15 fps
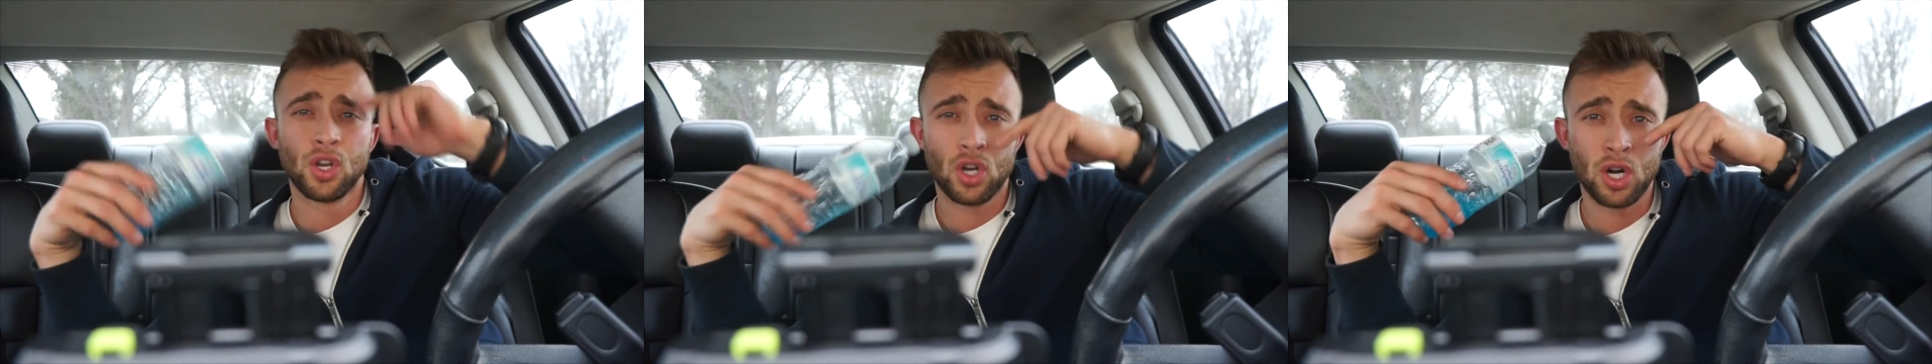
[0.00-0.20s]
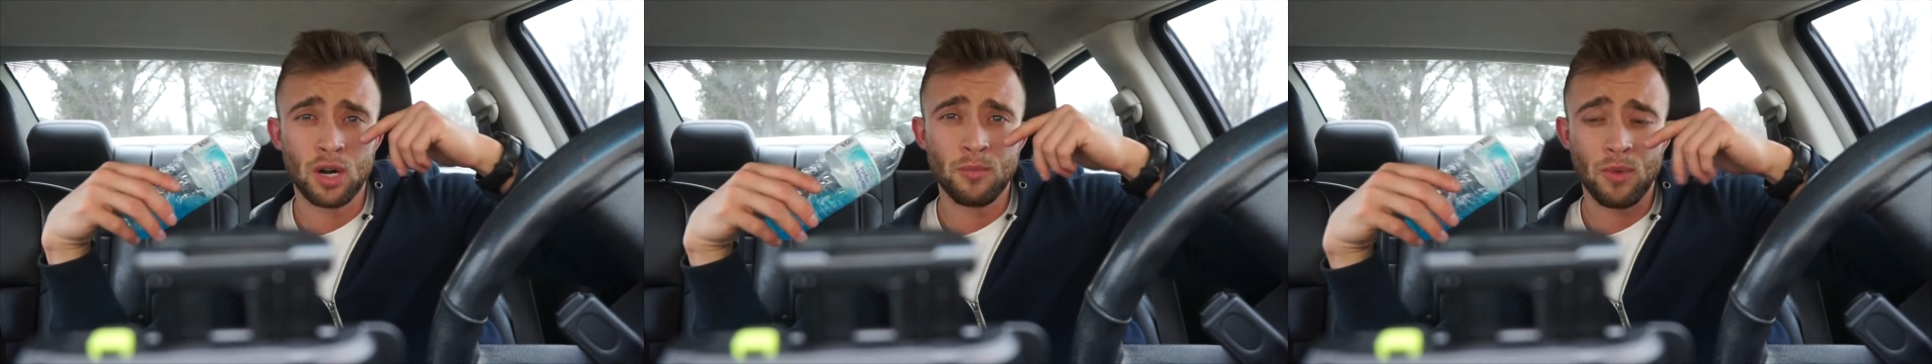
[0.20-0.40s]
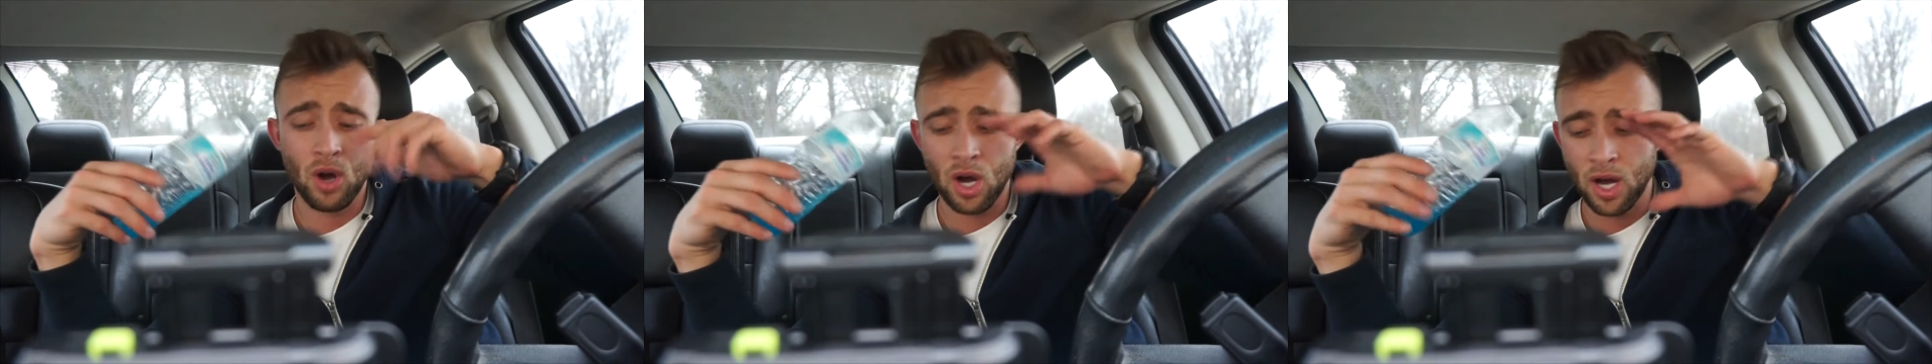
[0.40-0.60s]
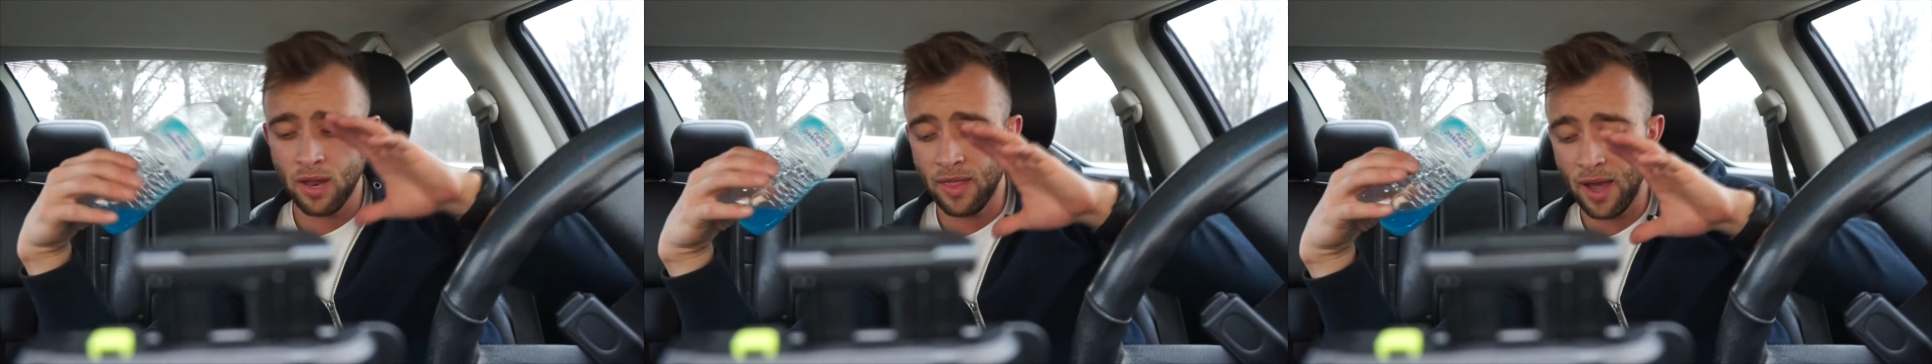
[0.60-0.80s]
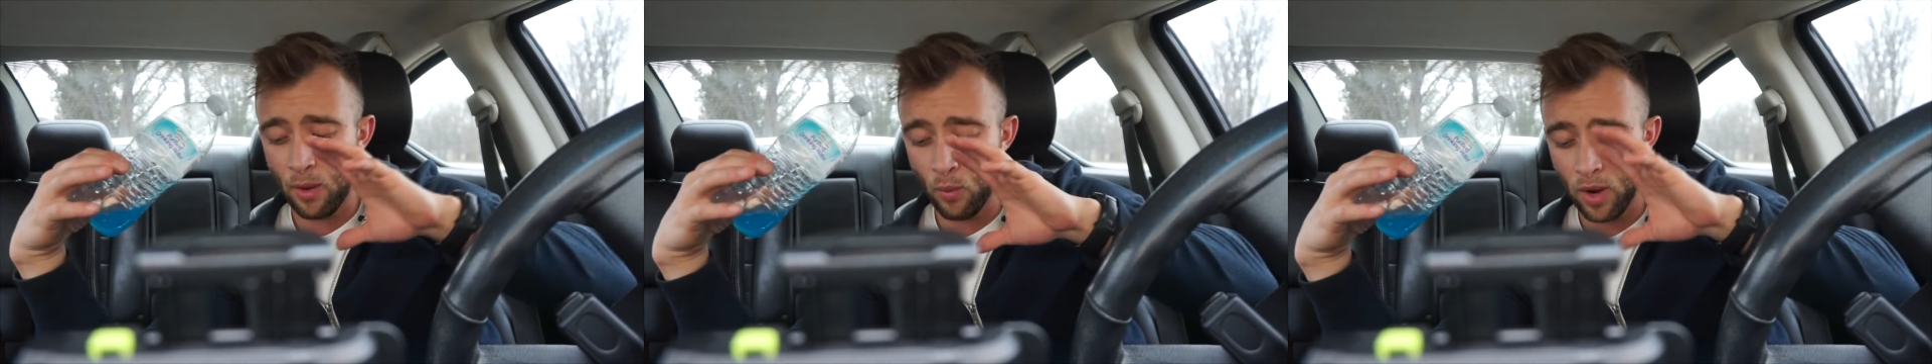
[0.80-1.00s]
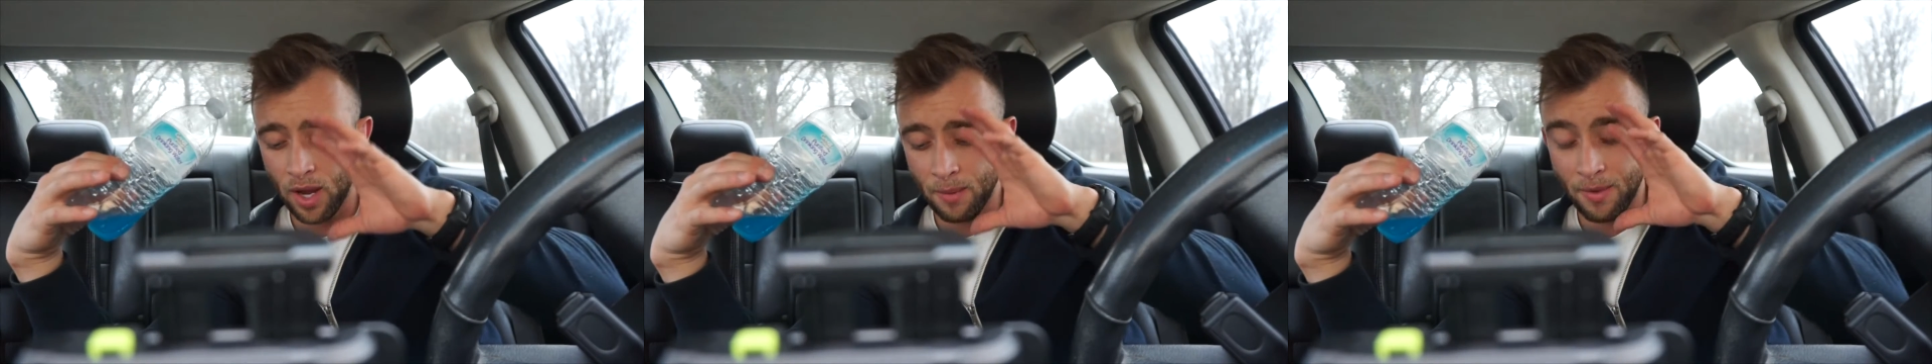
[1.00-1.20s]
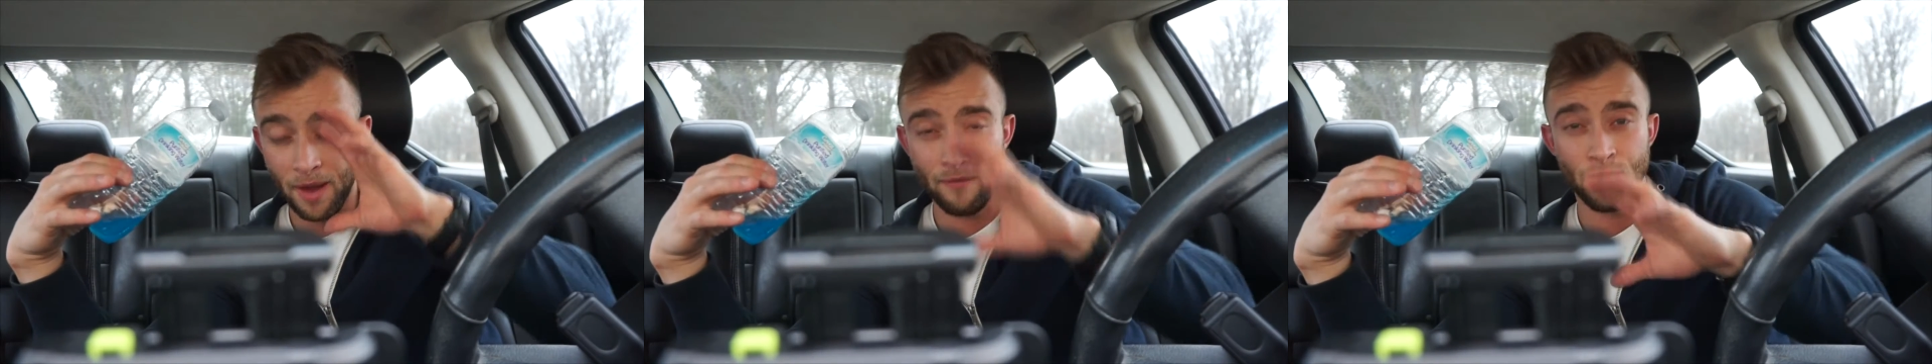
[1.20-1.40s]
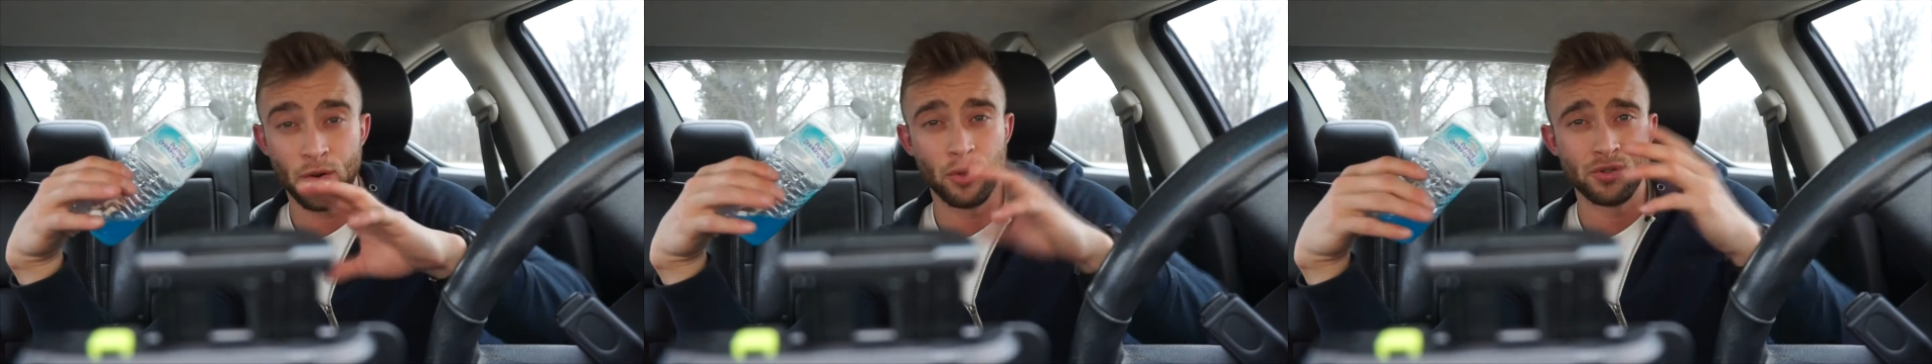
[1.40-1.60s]
turn them on, that way
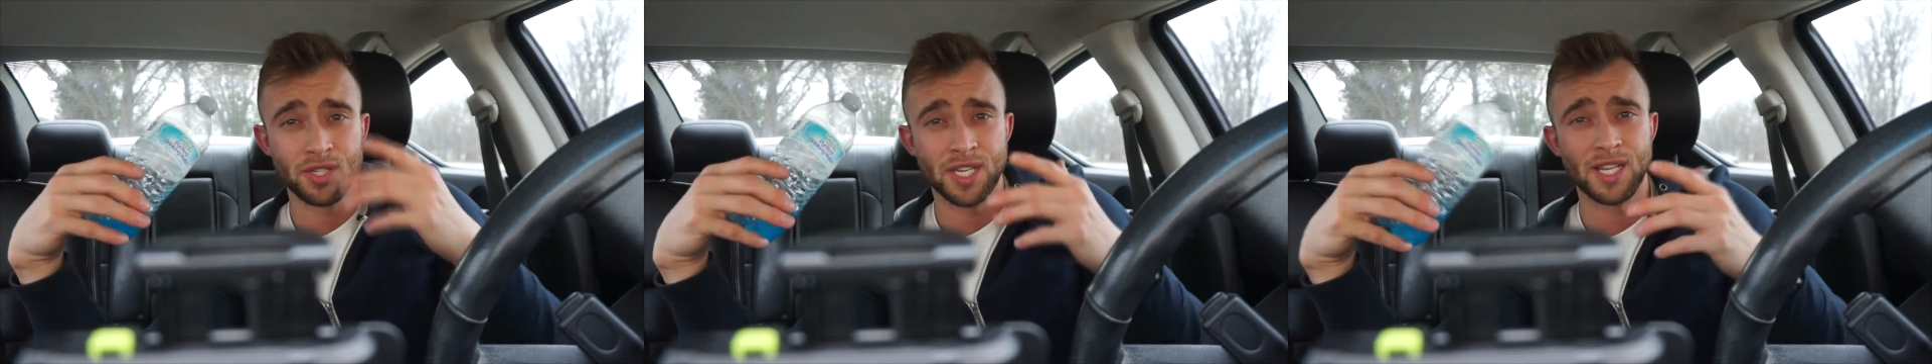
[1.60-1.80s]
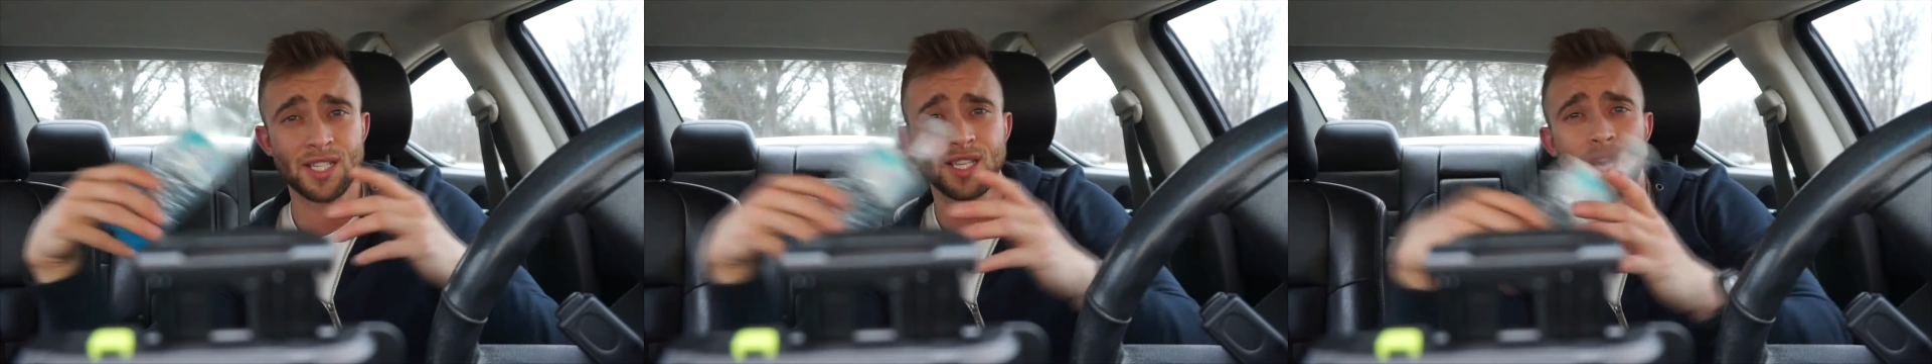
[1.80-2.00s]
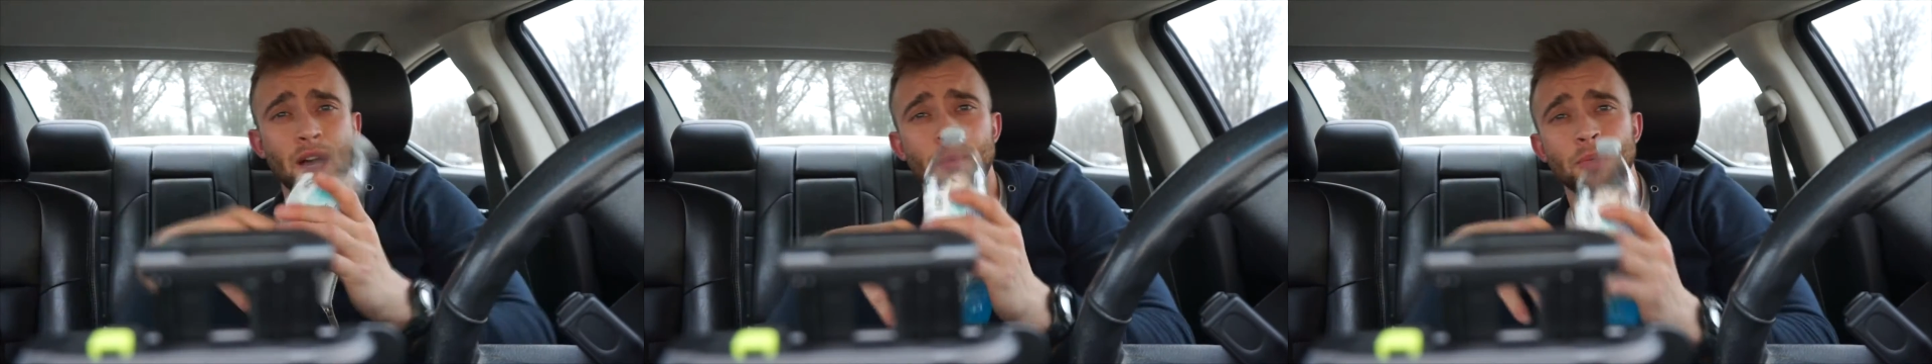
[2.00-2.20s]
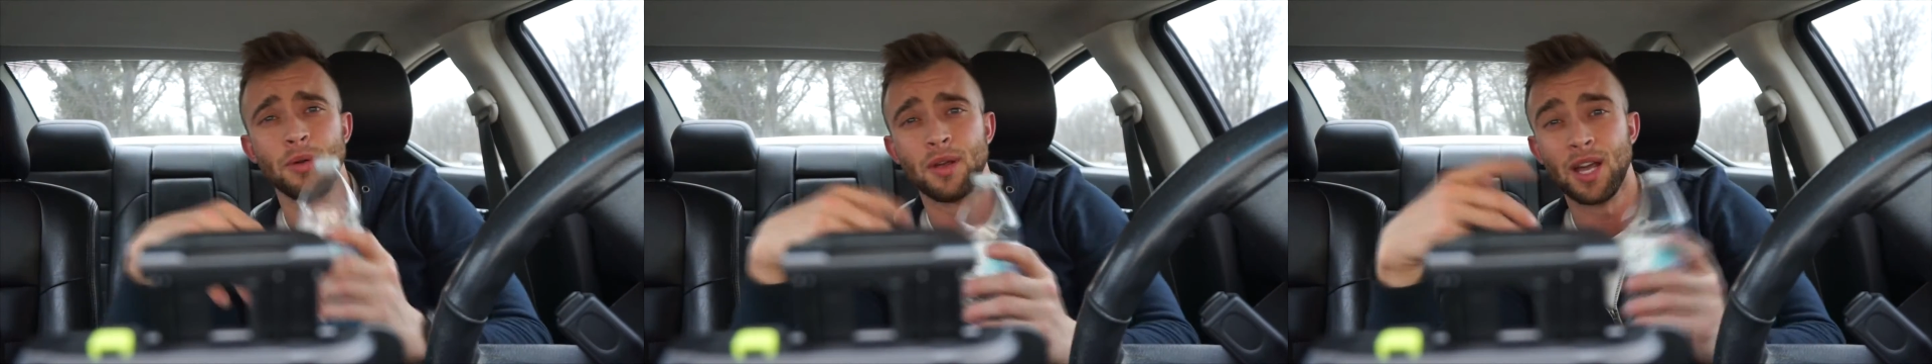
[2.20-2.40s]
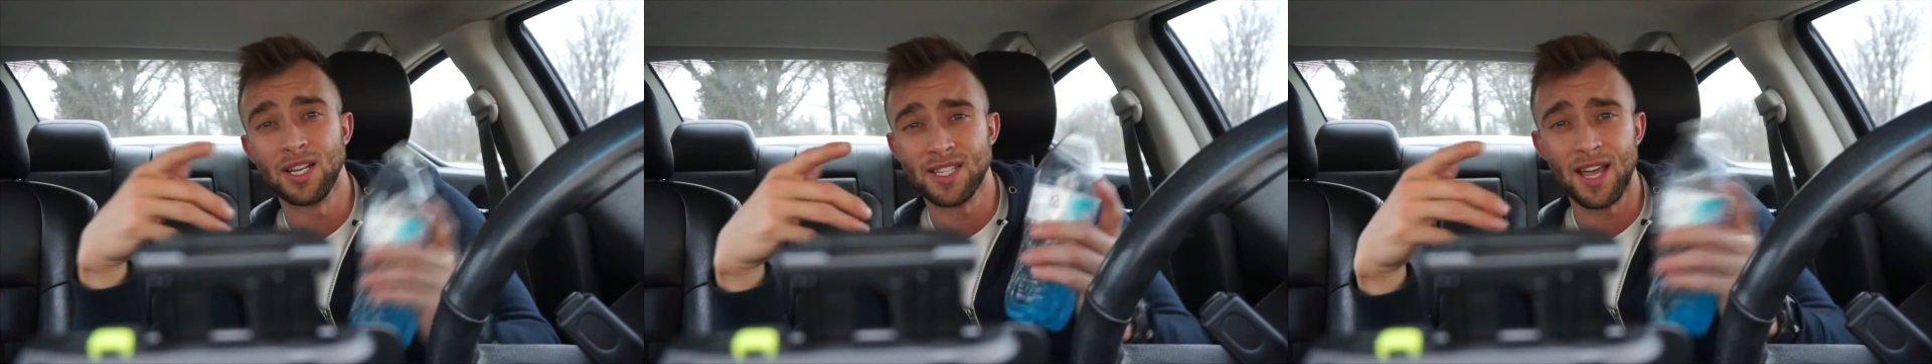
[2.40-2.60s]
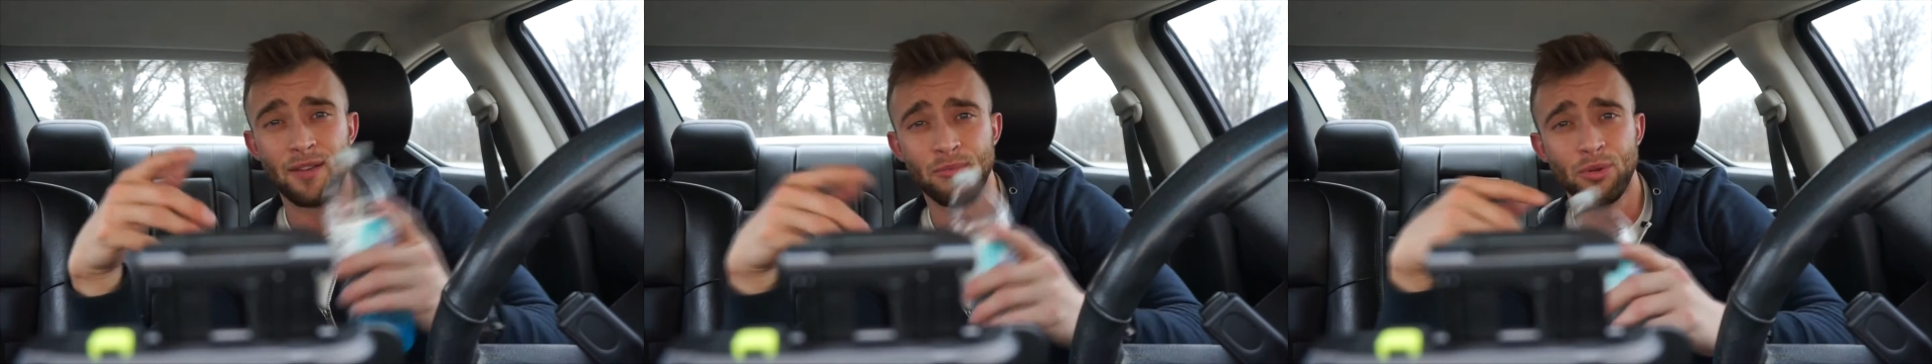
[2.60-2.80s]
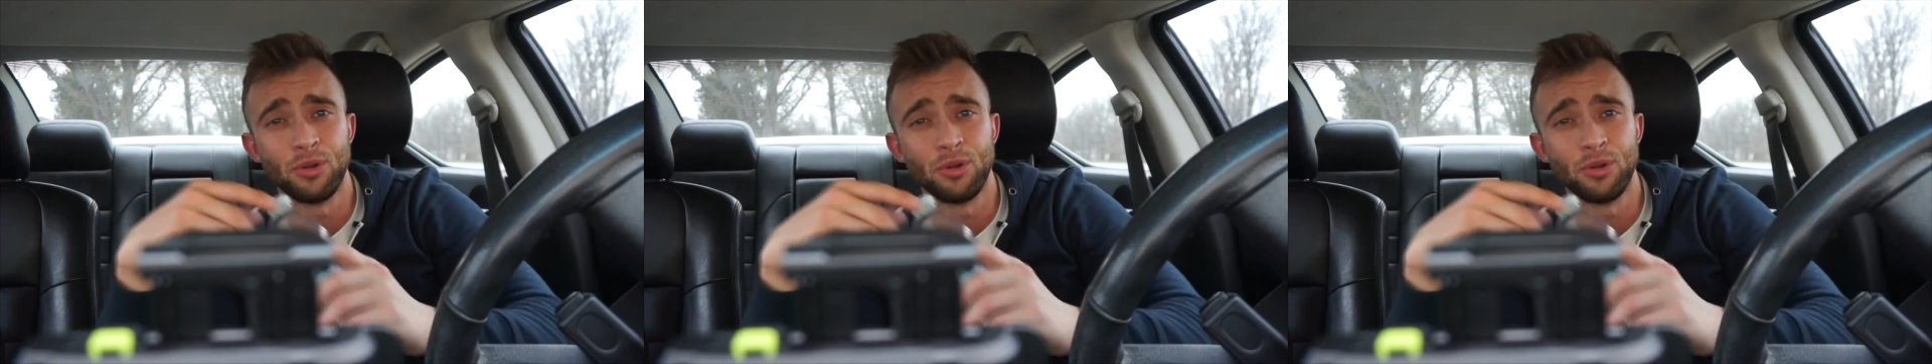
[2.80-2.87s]
my phone syncs up because I have